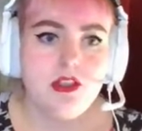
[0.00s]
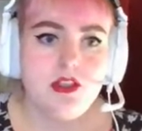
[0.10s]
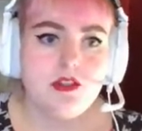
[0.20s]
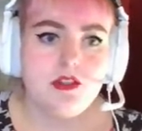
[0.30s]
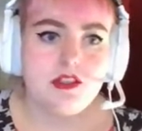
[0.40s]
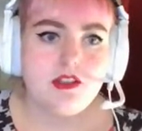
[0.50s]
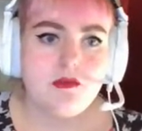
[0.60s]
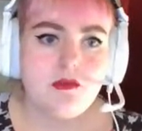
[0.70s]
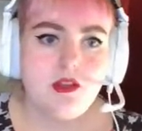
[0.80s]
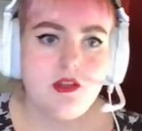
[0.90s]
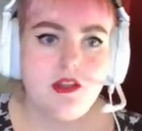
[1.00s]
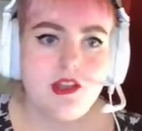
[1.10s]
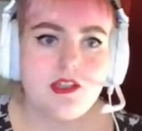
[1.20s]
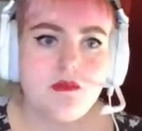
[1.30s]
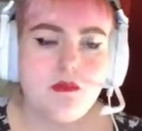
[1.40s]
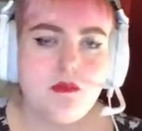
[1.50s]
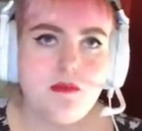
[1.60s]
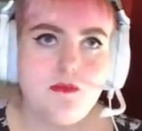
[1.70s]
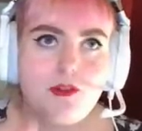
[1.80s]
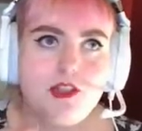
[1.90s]
So that, like,
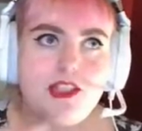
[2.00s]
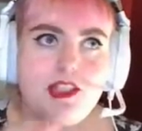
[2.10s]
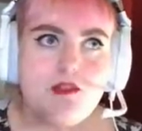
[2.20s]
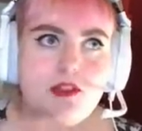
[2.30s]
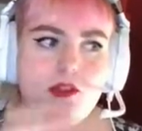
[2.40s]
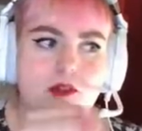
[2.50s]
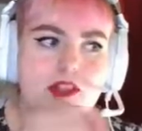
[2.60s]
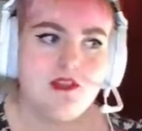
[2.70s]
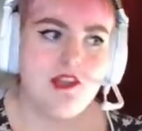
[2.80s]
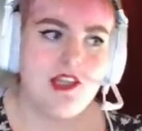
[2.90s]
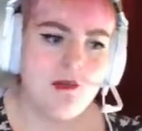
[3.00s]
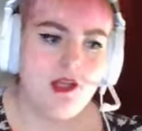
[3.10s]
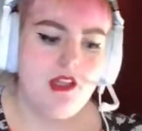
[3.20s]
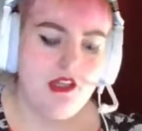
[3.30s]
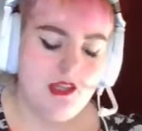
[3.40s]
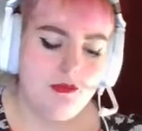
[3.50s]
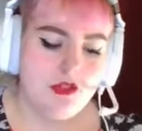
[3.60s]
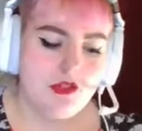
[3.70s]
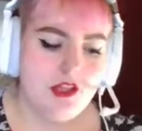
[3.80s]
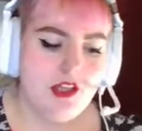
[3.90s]
before they even go into
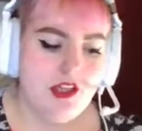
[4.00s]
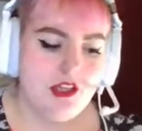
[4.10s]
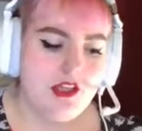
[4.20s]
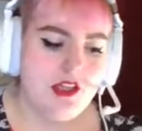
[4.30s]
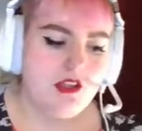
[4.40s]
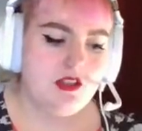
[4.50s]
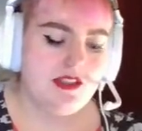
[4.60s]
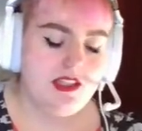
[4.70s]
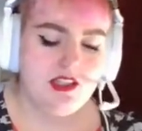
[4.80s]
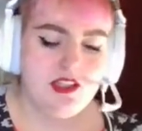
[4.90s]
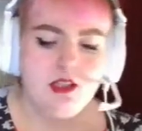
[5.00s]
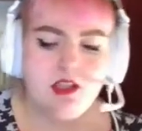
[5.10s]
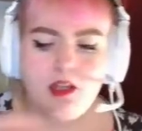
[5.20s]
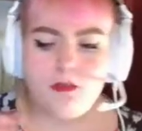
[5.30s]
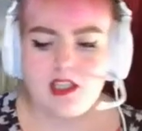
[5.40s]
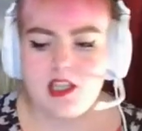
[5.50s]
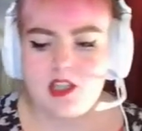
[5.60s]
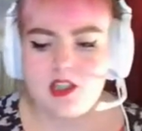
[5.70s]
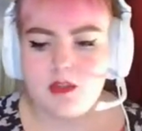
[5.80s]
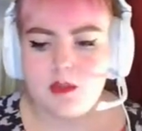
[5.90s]
labor, they send in an
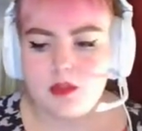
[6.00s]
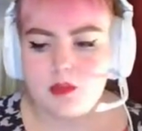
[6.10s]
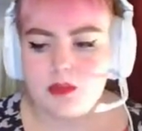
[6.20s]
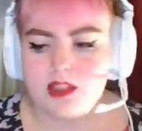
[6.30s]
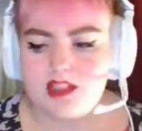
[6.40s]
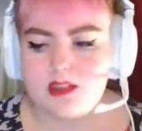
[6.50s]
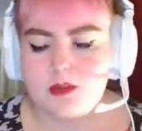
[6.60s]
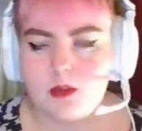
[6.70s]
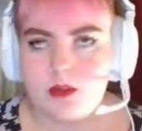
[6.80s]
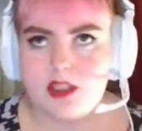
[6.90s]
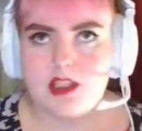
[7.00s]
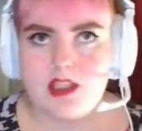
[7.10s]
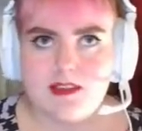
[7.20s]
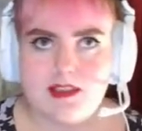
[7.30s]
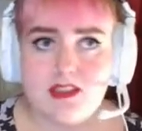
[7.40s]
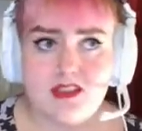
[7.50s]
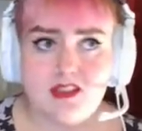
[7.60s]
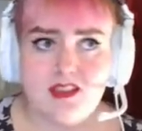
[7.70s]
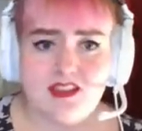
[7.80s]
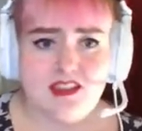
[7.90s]
application about preschool when the kids is
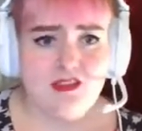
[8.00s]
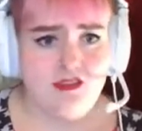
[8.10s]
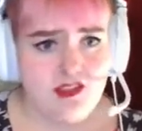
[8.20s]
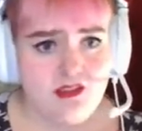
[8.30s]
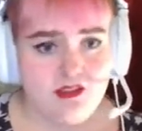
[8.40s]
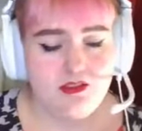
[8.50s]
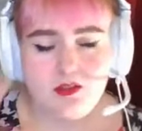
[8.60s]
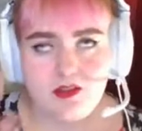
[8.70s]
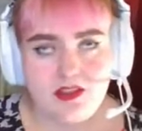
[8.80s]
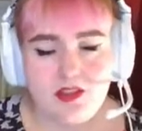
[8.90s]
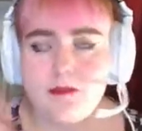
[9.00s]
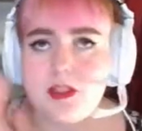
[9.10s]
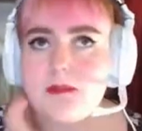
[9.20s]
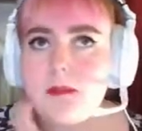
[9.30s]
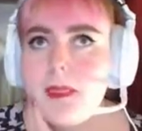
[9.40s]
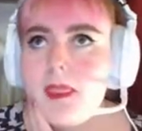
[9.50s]
7 or something.